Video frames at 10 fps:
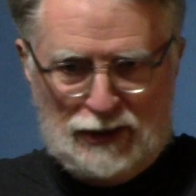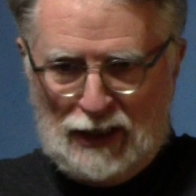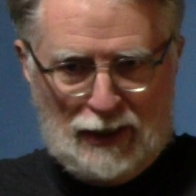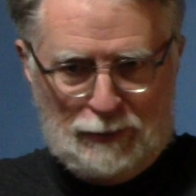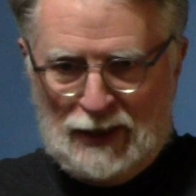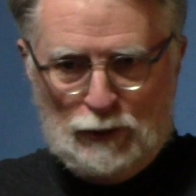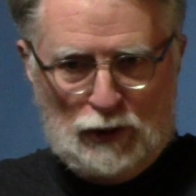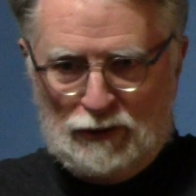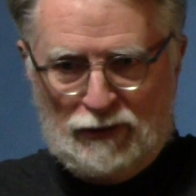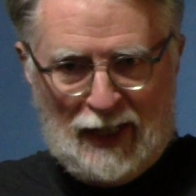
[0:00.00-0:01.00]
job. They
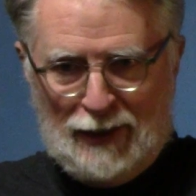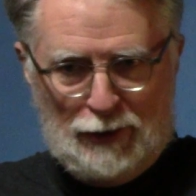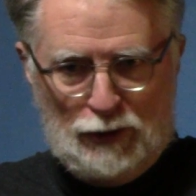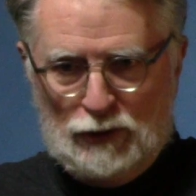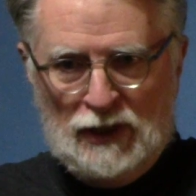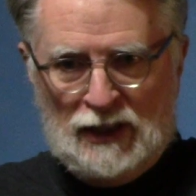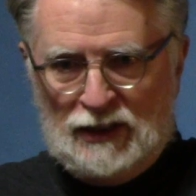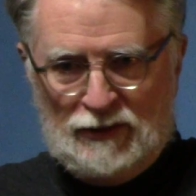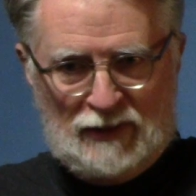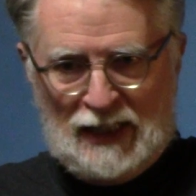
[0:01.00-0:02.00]
won't fire you.
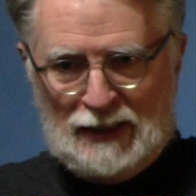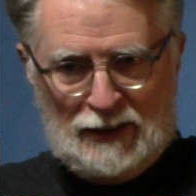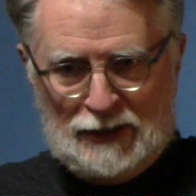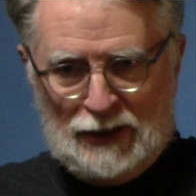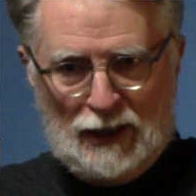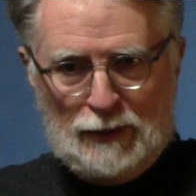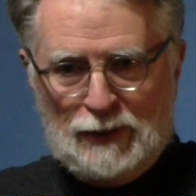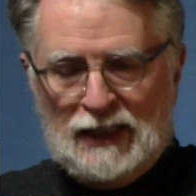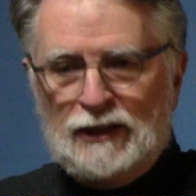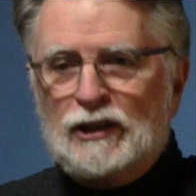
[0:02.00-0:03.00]
You've got the job,
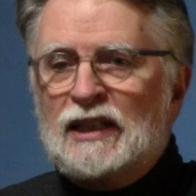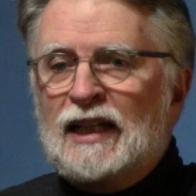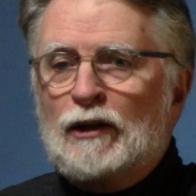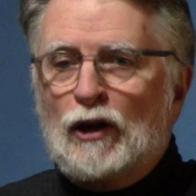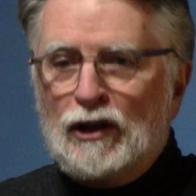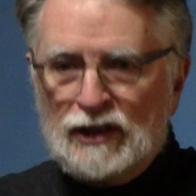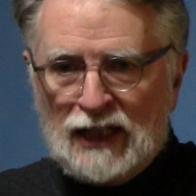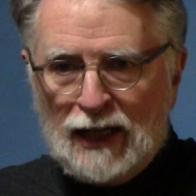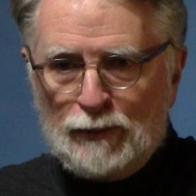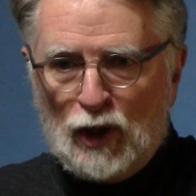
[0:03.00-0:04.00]
then you can get all the
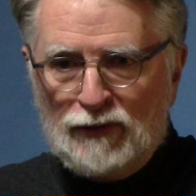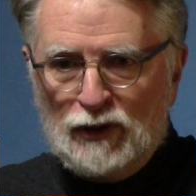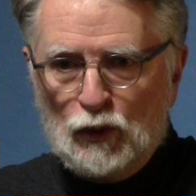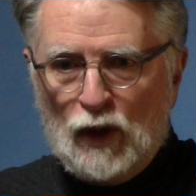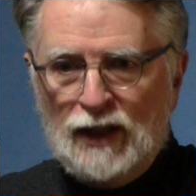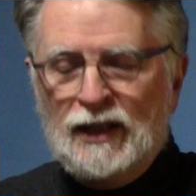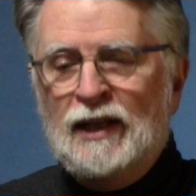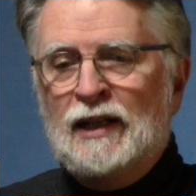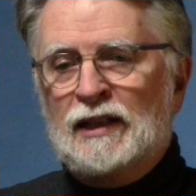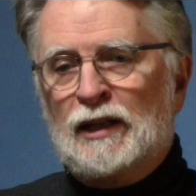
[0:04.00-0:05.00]
time off you want,
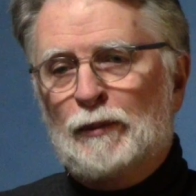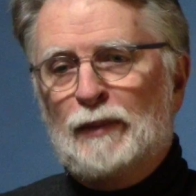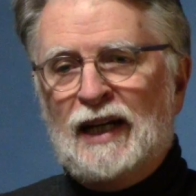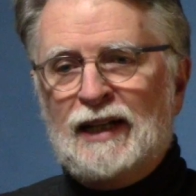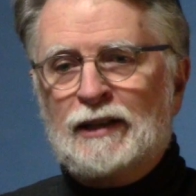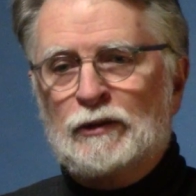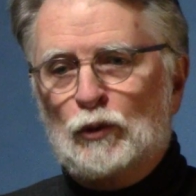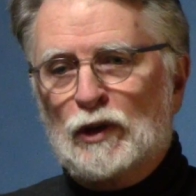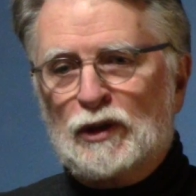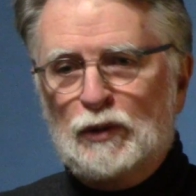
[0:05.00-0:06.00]
come back and
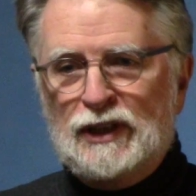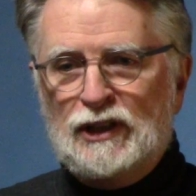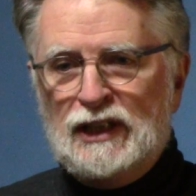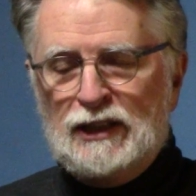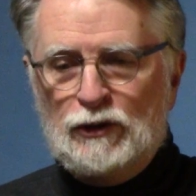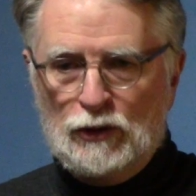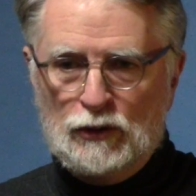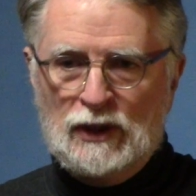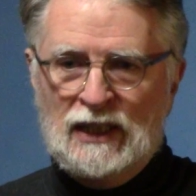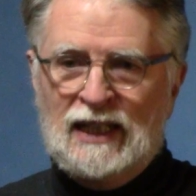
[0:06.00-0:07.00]
work when you need
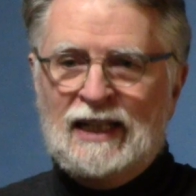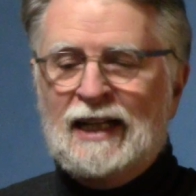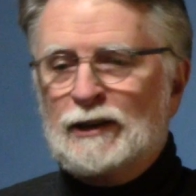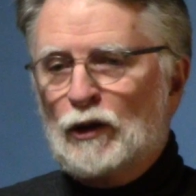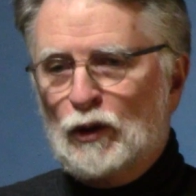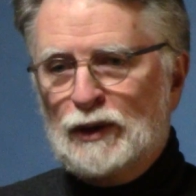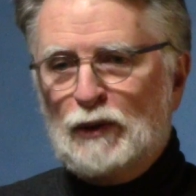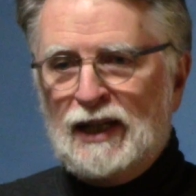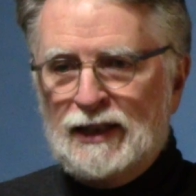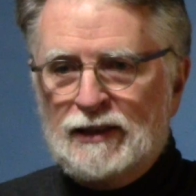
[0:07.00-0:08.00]
to, and go and
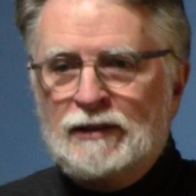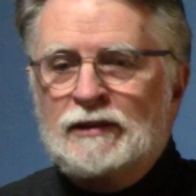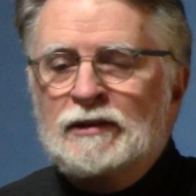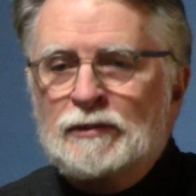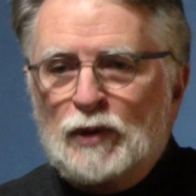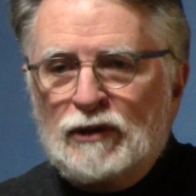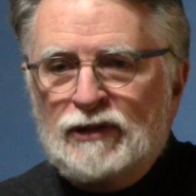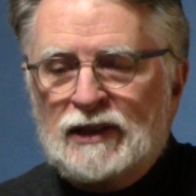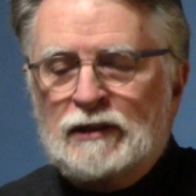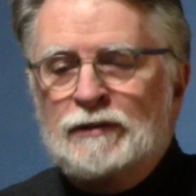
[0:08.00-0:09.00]
write.
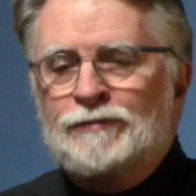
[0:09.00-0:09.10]
Perfect."